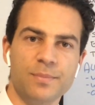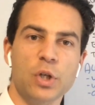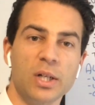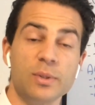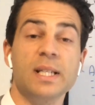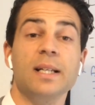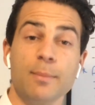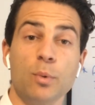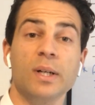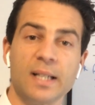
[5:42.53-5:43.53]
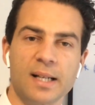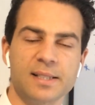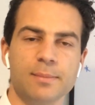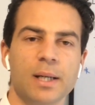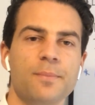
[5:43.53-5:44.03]
China is our number one
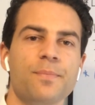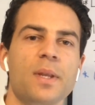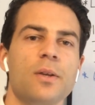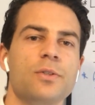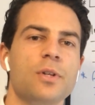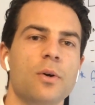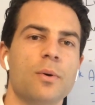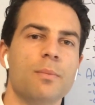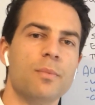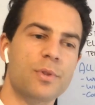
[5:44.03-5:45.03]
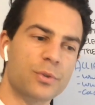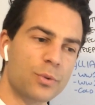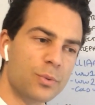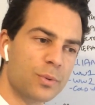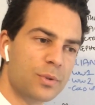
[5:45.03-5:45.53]
customer. So
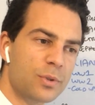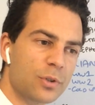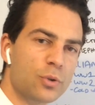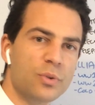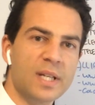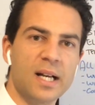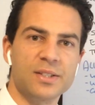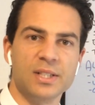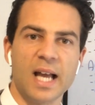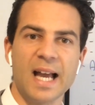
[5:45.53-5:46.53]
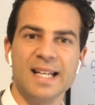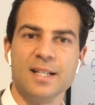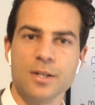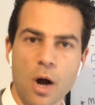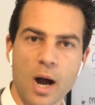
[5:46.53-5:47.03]
through the
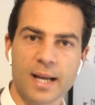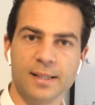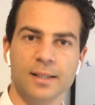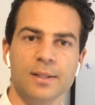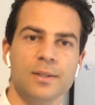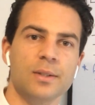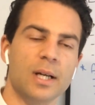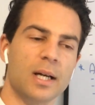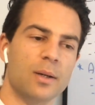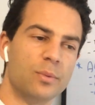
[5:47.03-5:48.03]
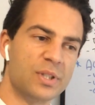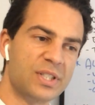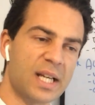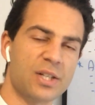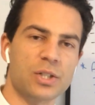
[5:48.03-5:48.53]
2008-9
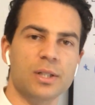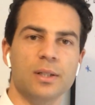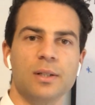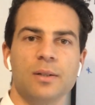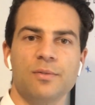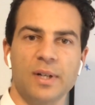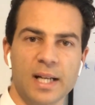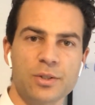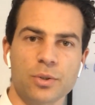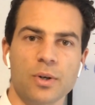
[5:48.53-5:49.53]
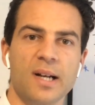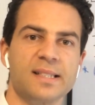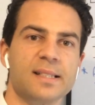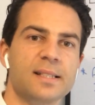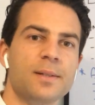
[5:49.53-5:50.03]
recession financial
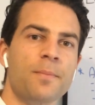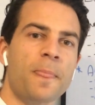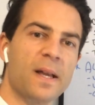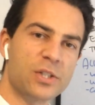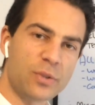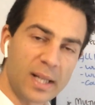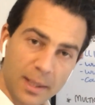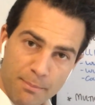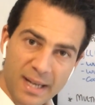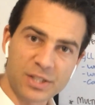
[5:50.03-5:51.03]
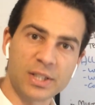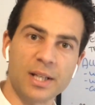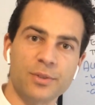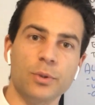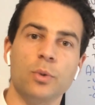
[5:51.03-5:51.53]
crisis, Australia managed to
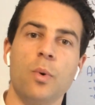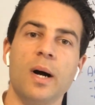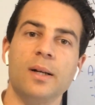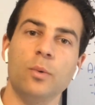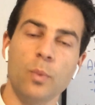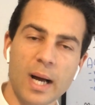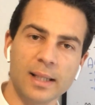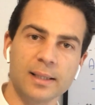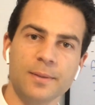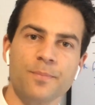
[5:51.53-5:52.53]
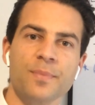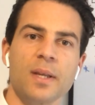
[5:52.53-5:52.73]
get through quite well,